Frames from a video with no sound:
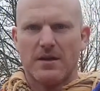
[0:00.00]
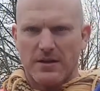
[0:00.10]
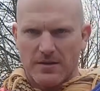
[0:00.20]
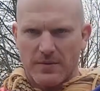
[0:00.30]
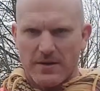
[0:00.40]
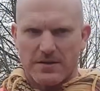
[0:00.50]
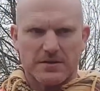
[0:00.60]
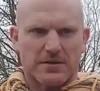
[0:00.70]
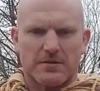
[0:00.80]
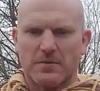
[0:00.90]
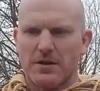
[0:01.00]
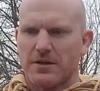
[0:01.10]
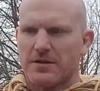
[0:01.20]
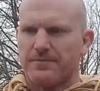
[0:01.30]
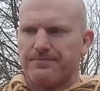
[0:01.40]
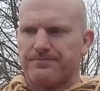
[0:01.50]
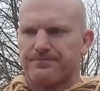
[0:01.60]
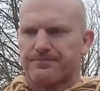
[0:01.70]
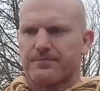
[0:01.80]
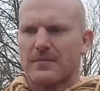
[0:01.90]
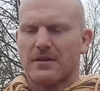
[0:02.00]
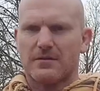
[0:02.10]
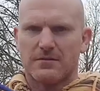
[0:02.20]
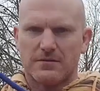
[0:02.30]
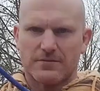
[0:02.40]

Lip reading: The way this is going to work for